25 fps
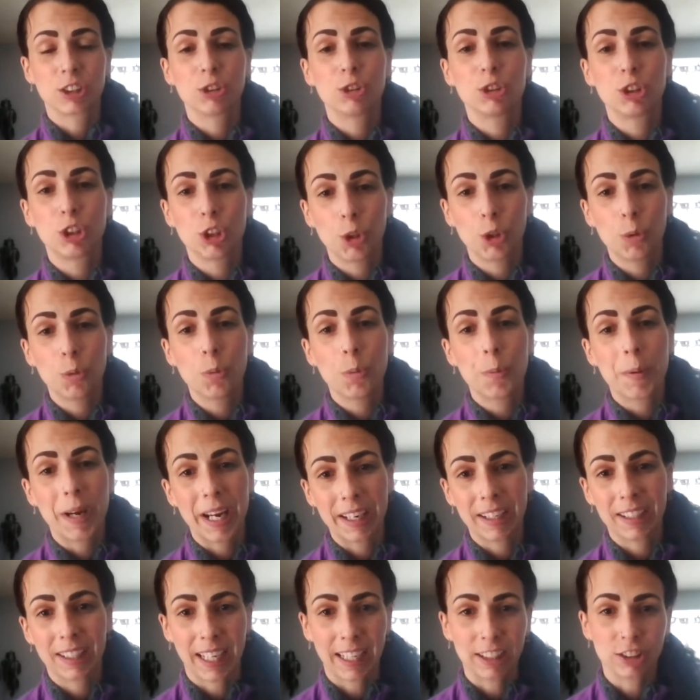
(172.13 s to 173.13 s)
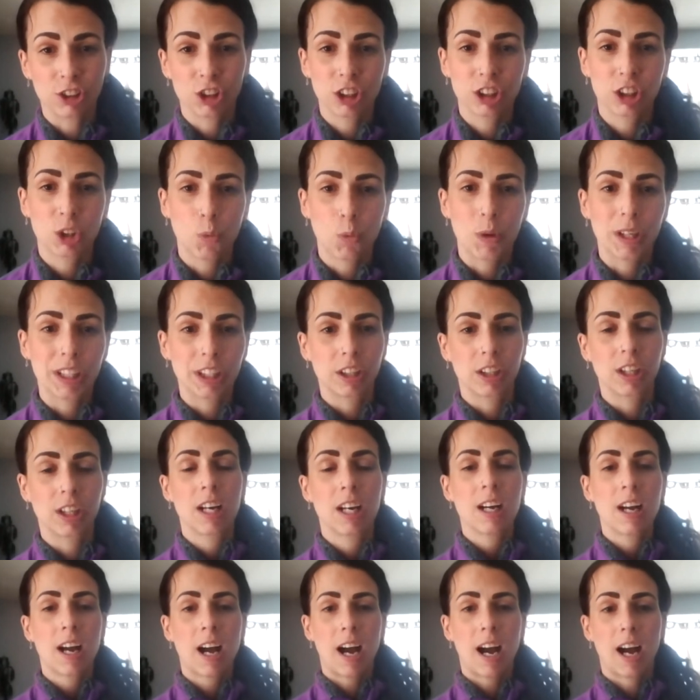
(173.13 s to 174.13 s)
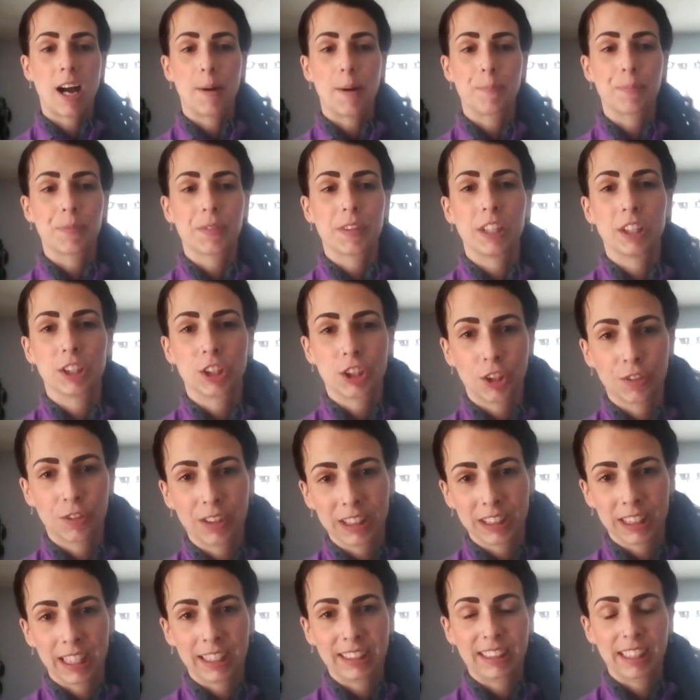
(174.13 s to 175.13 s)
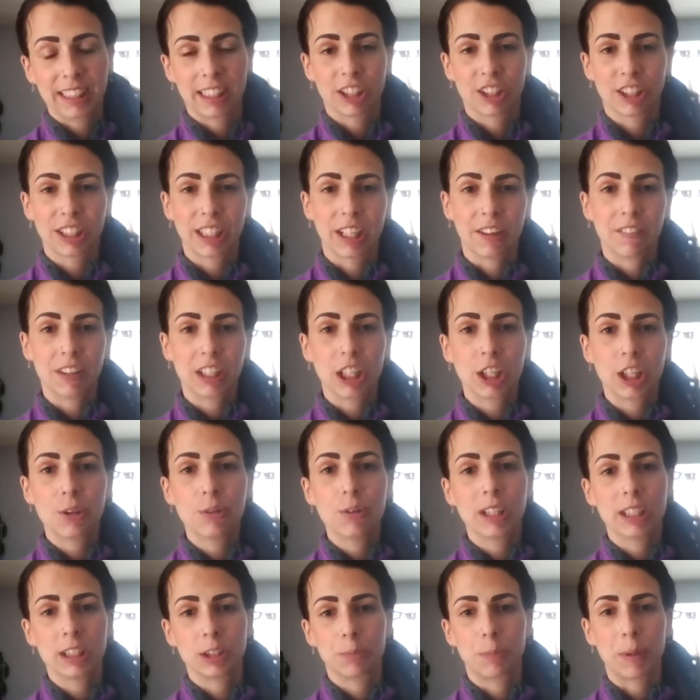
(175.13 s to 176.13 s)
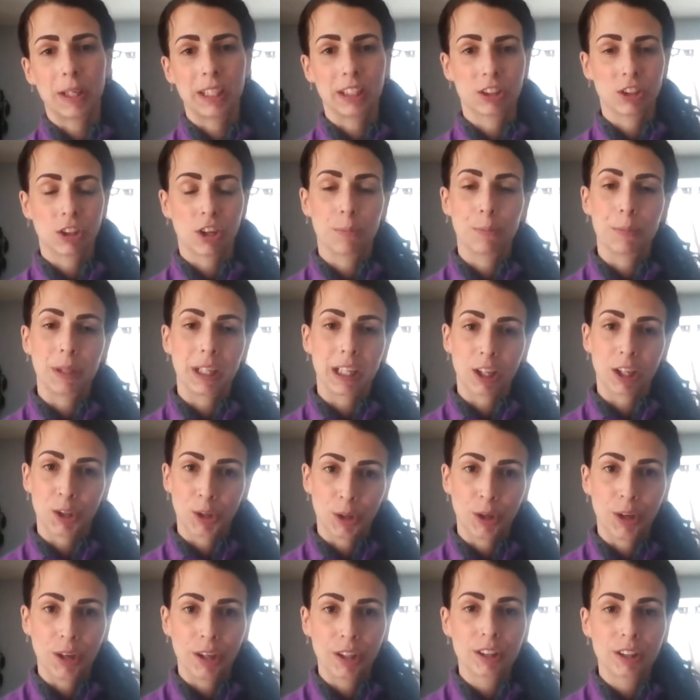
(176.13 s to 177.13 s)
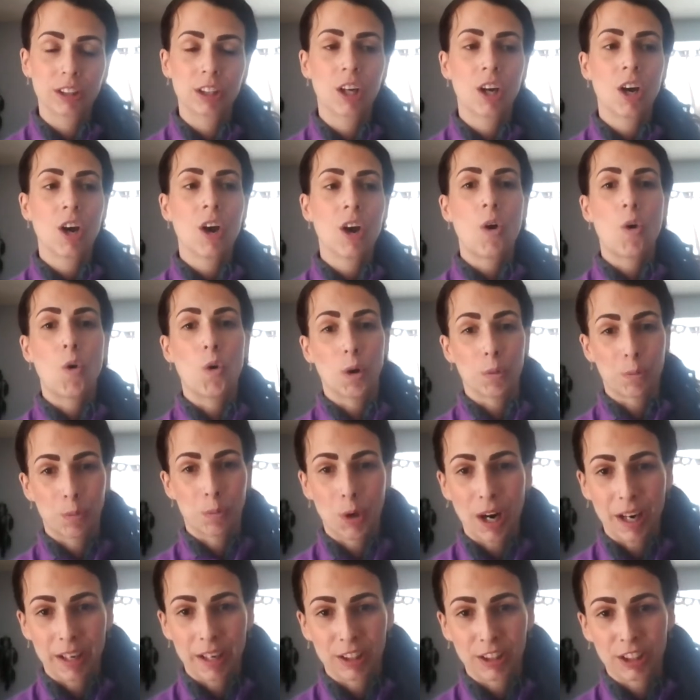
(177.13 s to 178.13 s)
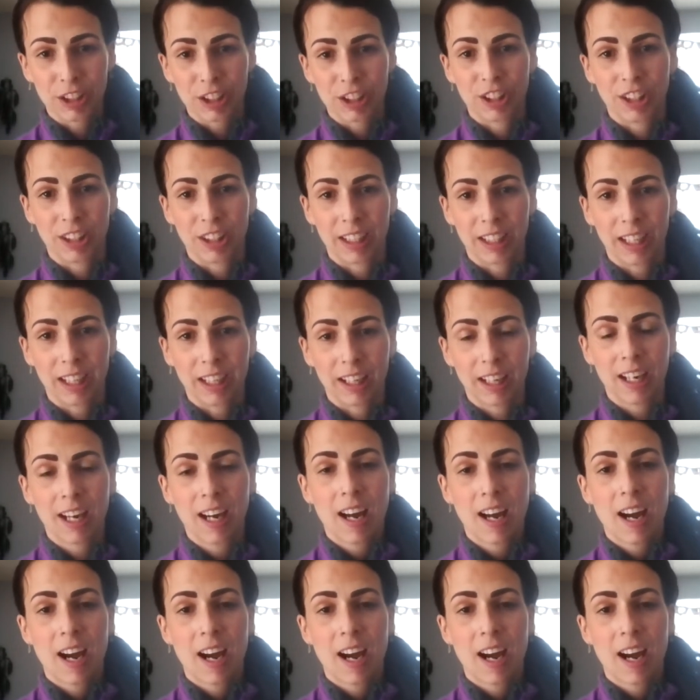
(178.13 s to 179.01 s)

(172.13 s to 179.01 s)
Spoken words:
So do pay attention to whether the serving size that they're giving you is based on being cooked or prior to cooking.